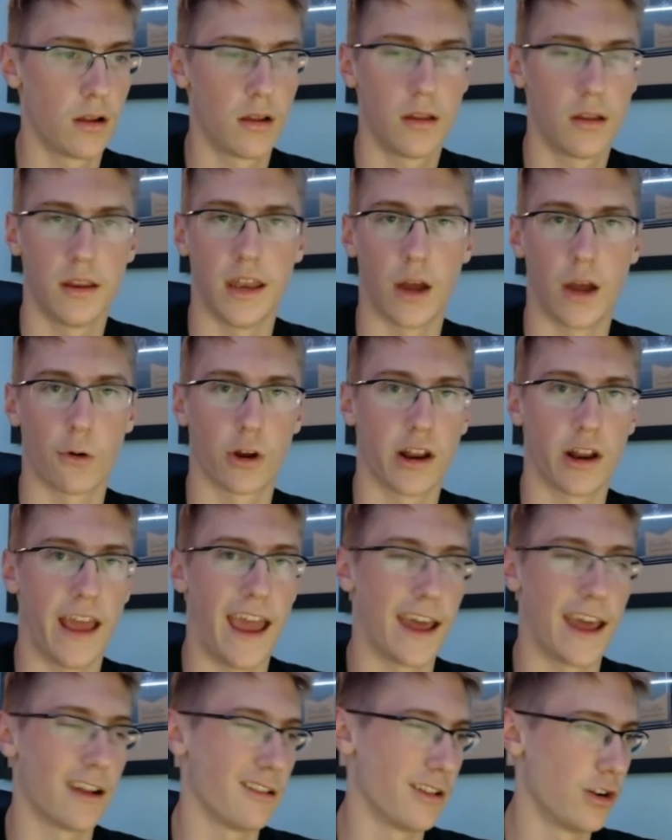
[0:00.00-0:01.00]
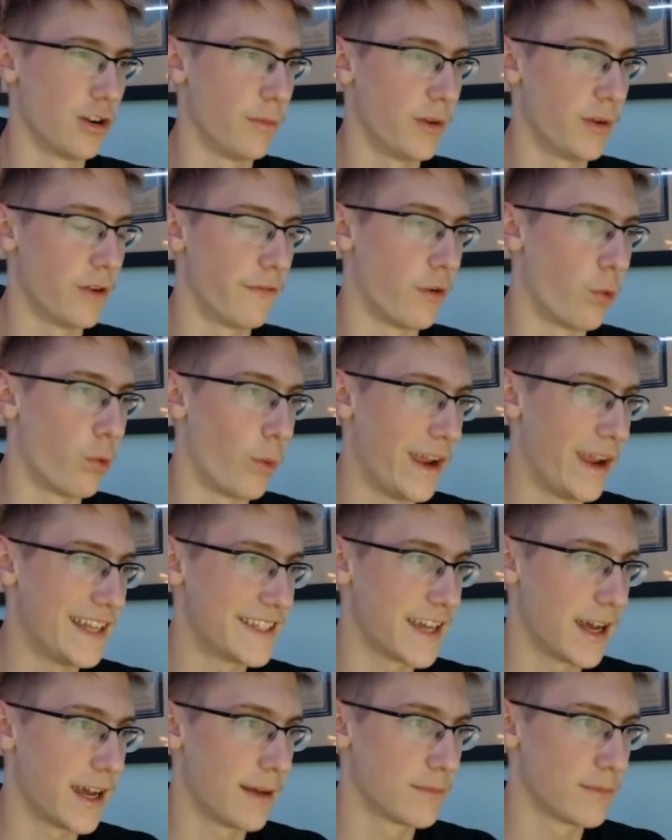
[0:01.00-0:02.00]
Now we're going to add a little bit of a wait
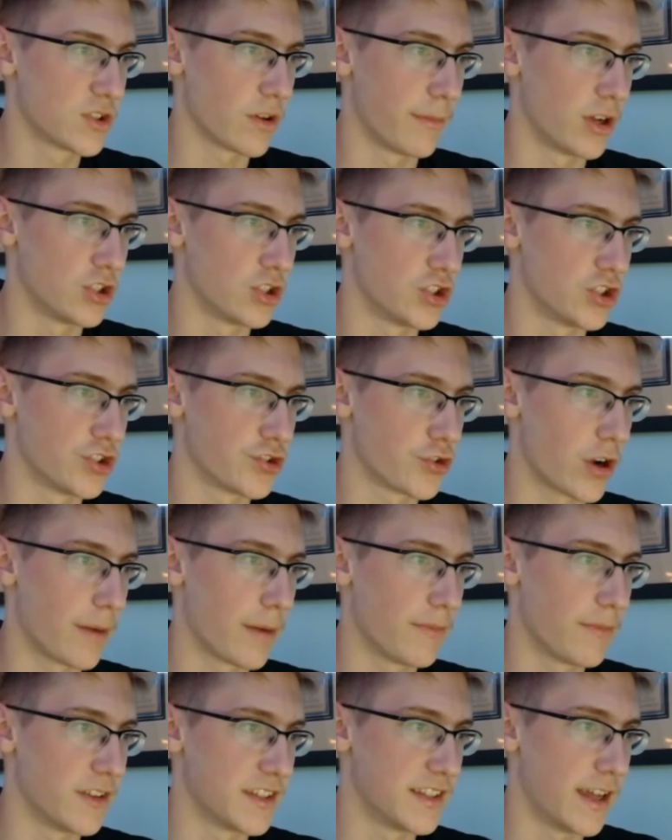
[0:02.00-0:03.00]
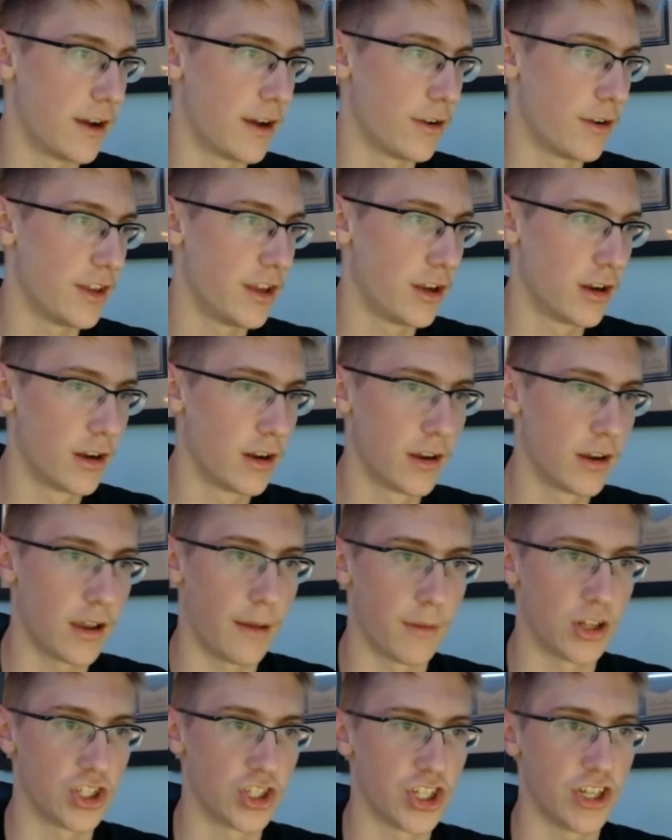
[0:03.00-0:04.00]
time. So I'm going to just drop this down here. I'm
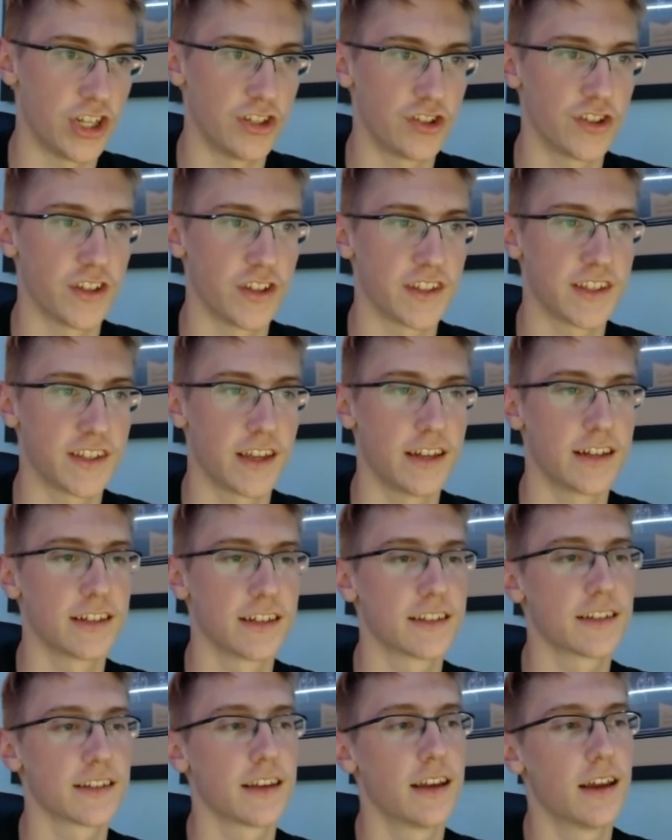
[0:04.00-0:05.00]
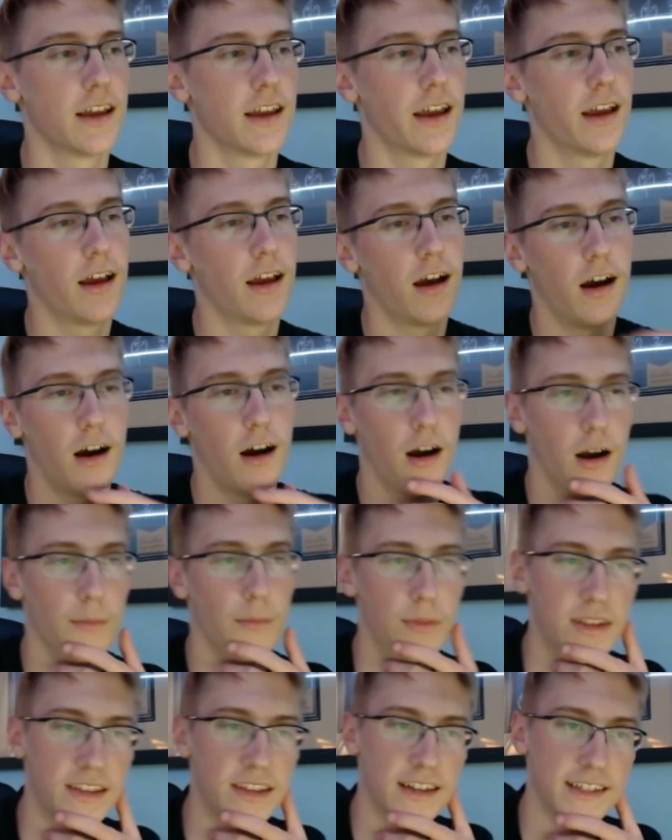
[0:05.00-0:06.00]
going to change the settings
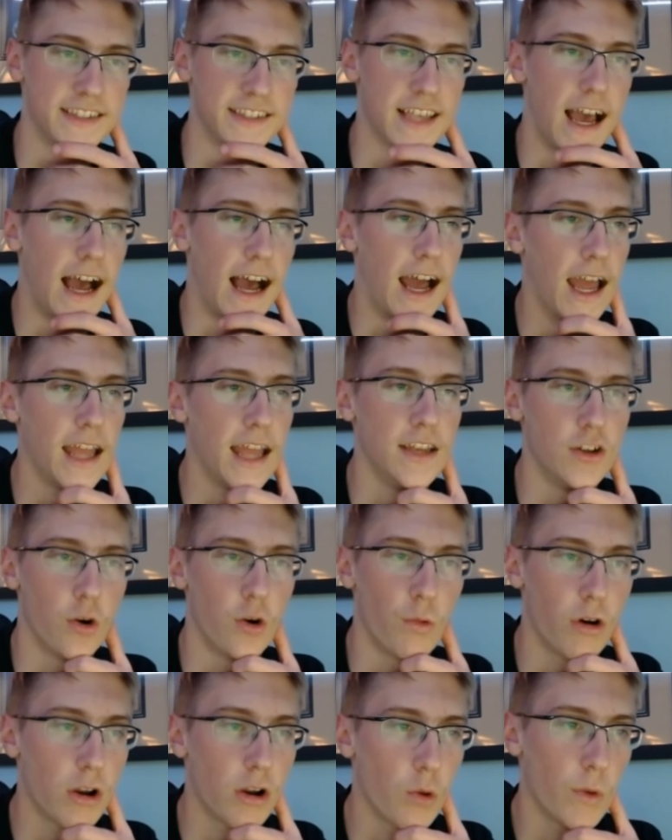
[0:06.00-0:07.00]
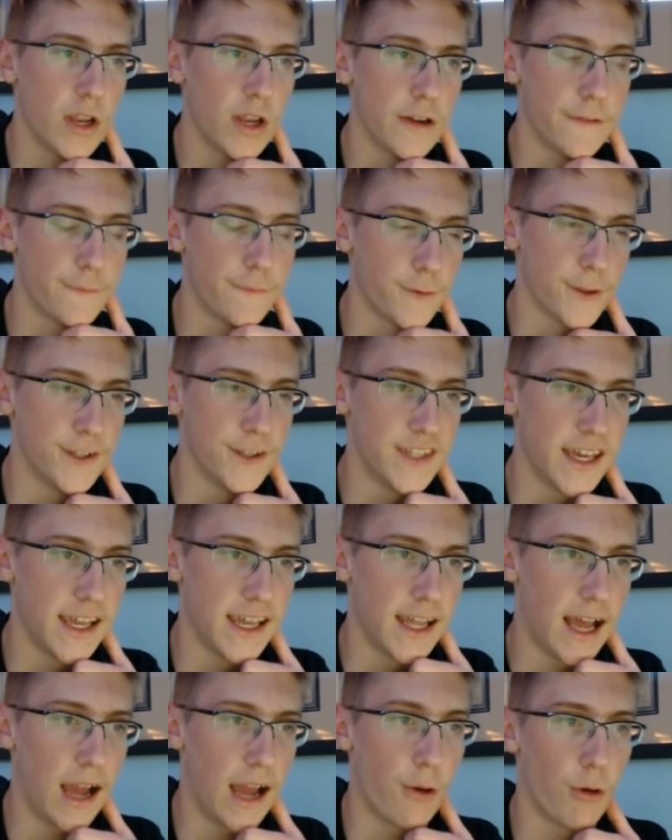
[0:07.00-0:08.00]
because I don't want to wait a full
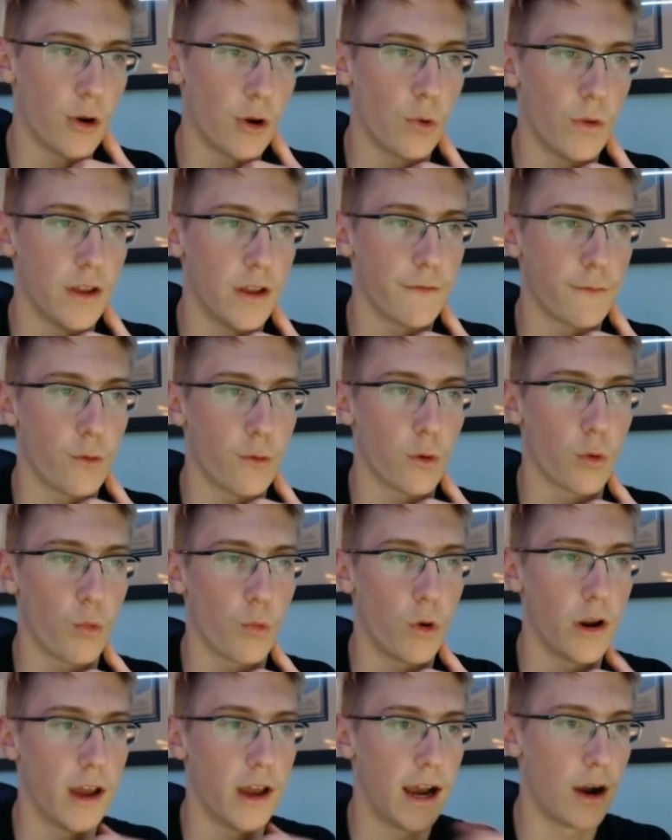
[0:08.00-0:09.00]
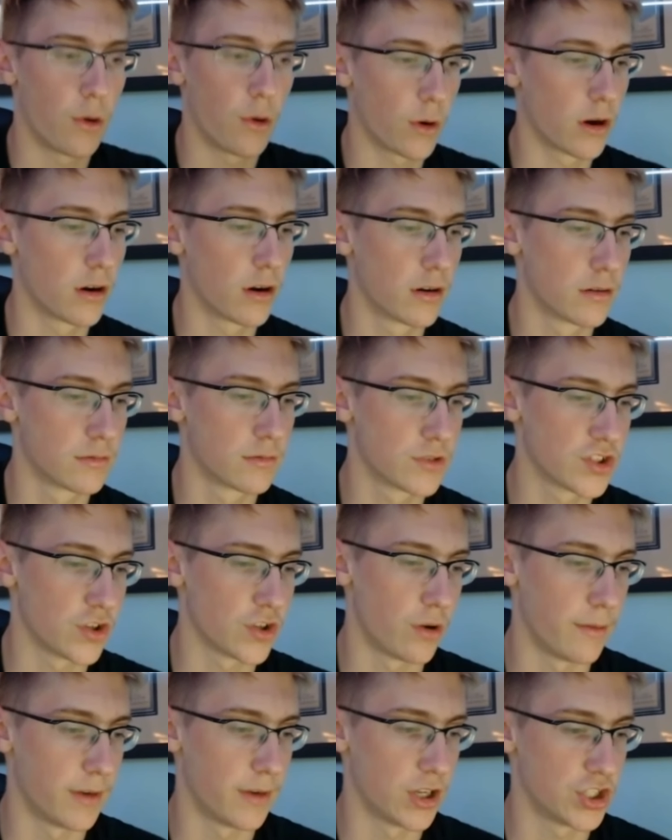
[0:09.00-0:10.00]
day. I want to wait for 1 hour. So
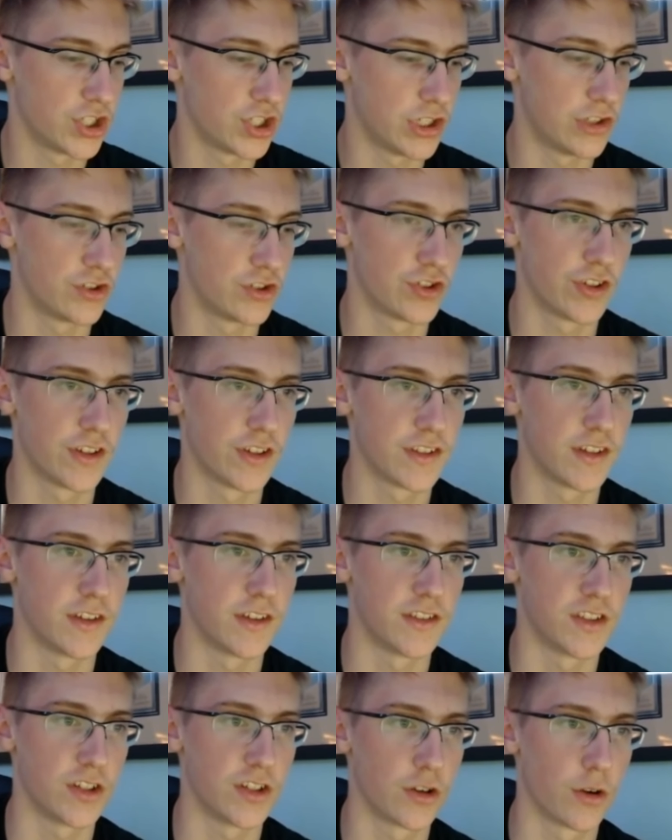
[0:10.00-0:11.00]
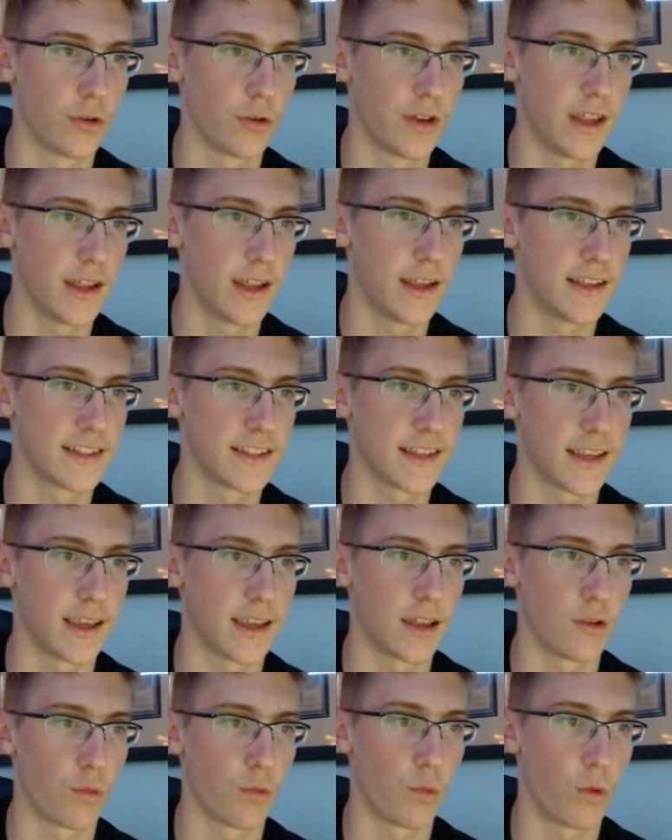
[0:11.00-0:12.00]
I'm going to change this to 0 days
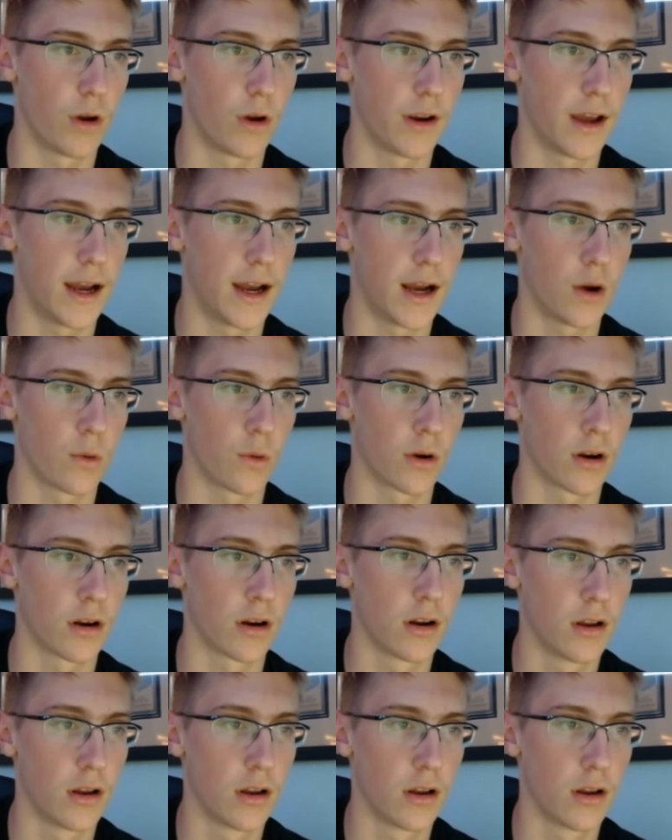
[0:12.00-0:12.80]
and 1 hour.